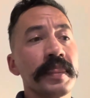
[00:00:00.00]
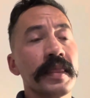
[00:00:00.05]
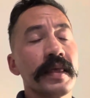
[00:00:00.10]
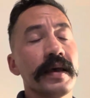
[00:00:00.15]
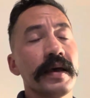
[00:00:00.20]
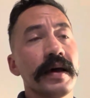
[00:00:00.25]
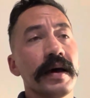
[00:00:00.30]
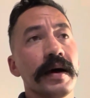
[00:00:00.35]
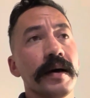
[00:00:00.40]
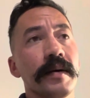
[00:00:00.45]

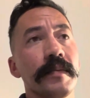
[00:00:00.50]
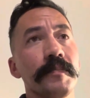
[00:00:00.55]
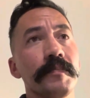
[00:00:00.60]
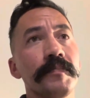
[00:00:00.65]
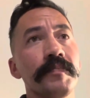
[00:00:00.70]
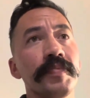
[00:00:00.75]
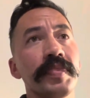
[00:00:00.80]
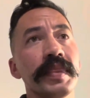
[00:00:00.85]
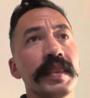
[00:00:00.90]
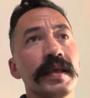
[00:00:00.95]

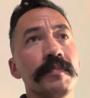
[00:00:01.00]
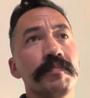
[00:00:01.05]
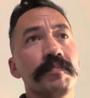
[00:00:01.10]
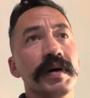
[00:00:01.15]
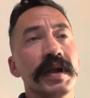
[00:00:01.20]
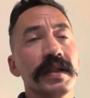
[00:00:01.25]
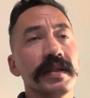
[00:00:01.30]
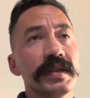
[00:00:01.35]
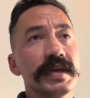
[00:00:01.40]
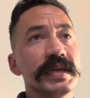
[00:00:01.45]

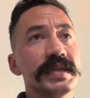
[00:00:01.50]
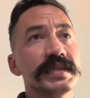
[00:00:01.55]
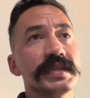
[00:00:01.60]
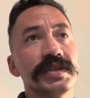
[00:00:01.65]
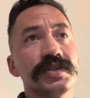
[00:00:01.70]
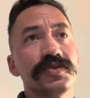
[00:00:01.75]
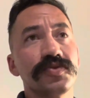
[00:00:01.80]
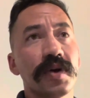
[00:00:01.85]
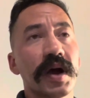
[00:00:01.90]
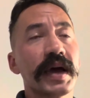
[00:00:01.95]
But at least the
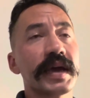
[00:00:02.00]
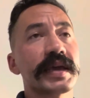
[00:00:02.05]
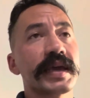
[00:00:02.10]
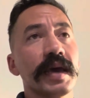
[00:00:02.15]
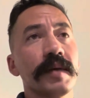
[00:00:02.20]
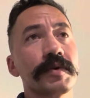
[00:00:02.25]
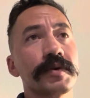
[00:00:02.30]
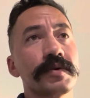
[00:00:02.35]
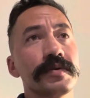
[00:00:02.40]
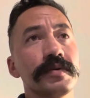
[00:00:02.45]
dry
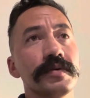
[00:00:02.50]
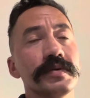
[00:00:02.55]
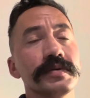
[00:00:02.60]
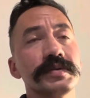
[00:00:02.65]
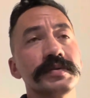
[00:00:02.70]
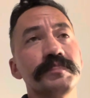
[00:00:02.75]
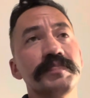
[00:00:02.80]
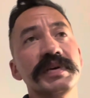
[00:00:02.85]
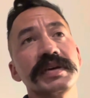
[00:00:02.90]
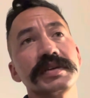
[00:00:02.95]

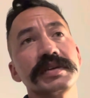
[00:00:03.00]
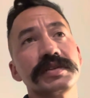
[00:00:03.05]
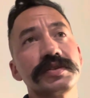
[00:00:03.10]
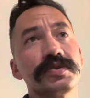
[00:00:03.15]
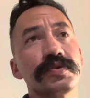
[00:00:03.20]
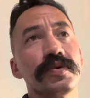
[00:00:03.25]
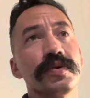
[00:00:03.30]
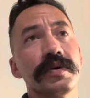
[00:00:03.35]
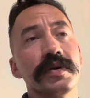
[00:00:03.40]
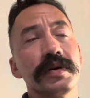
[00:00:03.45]
chemicals being
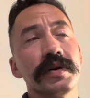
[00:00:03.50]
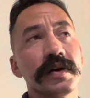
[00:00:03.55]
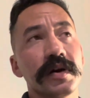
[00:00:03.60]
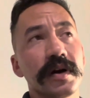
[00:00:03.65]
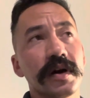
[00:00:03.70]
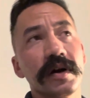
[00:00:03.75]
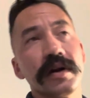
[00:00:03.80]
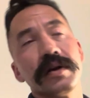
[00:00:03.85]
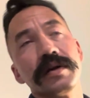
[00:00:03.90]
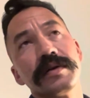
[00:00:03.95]
stored
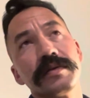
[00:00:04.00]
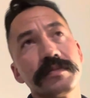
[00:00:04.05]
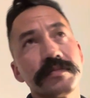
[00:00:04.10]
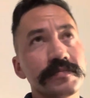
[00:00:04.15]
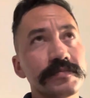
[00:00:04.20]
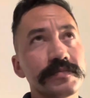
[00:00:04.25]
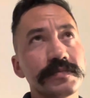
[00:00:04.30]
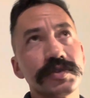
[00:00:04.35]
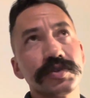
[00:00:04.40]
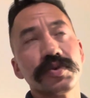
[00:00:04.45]
are
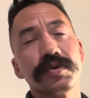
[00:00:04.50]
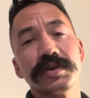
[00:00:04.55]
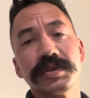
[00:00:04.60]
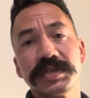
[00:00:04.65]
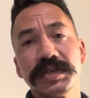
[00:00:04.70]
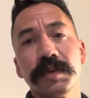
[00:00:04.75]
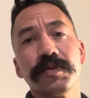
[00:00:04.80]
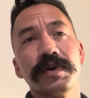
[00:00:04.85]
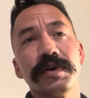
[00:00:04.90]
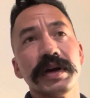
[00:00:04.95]
stored
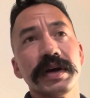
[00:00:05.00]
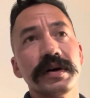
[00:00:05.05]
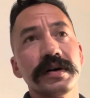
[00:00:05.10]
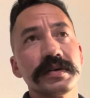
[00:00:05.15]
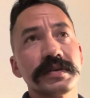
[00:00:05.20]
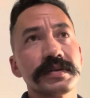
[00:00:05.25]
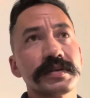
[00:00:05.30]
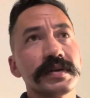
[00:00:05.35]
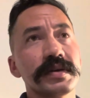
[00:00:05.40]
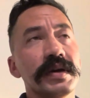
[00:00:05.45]
somewhere
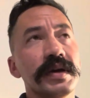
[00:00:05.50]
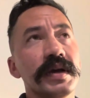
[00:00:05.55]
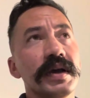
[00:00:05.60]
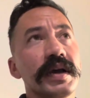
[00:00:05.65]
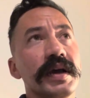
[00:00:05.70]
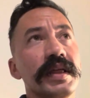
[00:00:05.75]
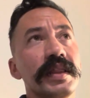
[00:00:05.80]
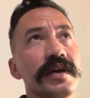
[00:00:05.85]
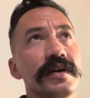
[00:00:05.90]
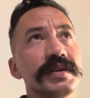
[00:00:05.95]
else.
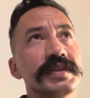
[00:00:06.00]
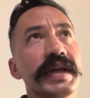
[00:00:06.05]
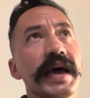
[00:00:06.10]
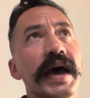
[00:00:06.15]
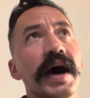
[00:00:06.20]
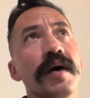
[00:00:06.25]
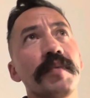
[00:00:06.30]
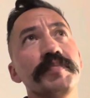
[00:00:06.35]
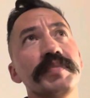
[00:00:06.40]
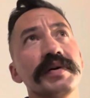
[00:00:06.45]
There's an
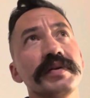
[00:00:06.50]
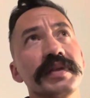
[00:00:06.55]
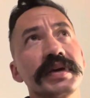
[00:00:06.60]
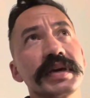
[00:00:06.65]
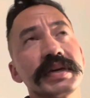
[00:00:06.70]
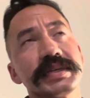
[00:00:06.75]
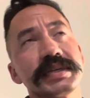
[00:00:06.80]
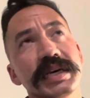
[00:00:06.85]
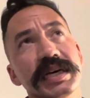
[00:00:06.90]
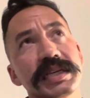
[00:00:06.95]
outbuilding
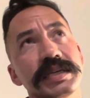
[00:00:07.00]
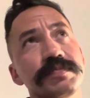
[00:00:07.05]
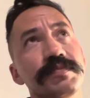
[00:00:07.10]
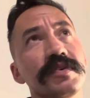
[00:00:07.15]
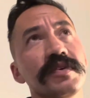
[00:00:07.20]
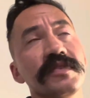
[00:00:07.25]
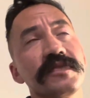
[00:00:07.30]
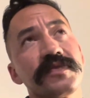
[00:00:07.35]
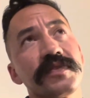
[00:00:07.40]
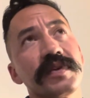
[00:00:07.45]

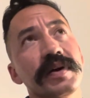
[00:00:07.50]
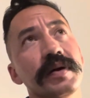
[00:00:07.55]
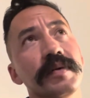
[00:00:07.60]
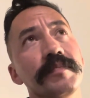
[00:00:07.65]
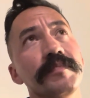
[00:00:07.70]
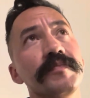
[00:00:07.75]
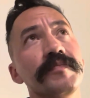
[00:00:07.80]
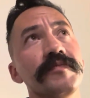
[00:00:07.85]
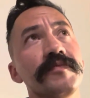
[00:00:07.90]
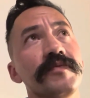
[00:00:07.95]
accessible
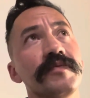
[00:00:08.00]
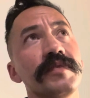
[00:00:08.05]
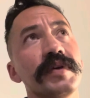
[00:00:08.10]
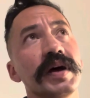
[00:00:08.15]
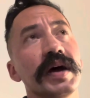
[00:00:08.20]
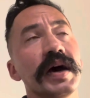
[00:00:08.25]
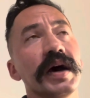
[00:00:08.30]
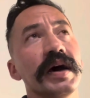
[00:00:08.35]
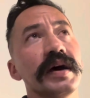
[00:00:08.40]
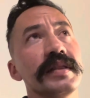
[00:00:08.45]
from
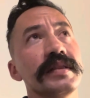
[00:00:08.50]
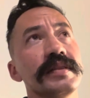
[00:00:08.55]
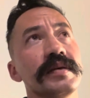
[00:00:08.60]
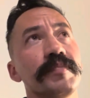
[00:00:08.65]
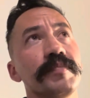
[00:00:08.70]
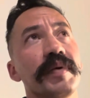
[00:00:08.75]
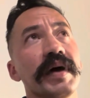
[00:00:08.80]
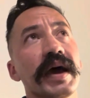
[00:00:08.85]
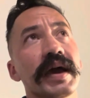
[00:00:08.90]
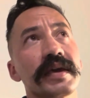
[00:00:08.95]
the
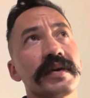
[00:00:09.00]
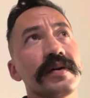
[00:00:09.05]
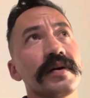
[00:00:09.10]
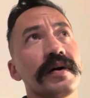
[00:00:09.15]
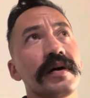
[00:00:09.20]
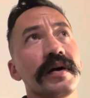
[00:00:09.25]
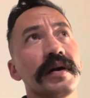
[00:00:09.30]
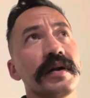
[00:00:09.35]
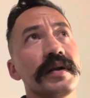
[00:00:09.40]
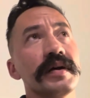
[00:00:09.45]

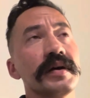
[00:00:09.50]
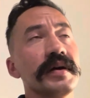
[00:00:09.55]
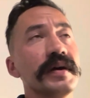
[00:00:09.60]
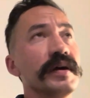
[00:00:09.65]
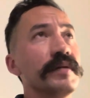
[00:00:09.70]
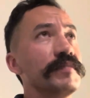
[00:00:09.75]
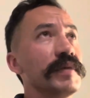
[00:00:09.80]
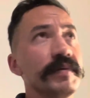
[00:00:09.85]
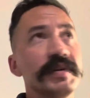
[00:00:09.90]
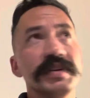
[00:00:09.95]
backyard.
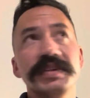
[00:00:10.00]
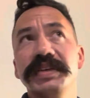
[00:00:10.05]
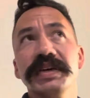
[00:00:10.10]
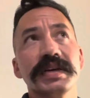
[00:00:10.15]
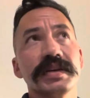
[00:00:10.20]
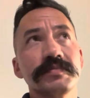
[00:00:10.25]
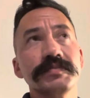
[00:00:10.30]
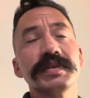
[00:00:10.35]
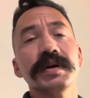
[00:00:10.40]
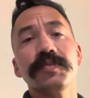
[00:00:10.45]
Maybe stick
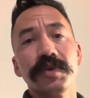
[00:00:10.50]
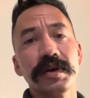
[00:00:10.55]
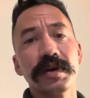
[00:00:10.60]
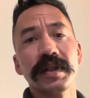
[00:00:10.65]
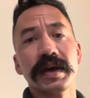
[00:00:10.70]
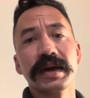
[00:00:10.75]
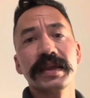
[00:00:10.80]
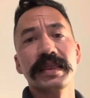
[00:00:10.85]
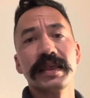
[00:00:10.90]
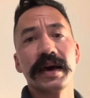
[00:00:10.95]
them somewhere
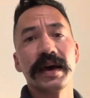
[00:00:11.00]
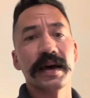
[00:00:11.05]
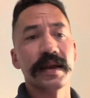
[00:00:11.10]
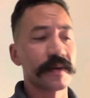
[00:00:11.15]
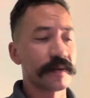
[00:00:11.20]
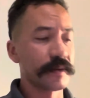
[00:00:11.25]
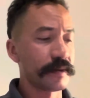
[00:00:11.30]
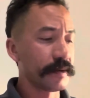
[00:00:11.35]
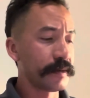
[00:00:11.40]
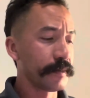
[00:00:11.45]
like that.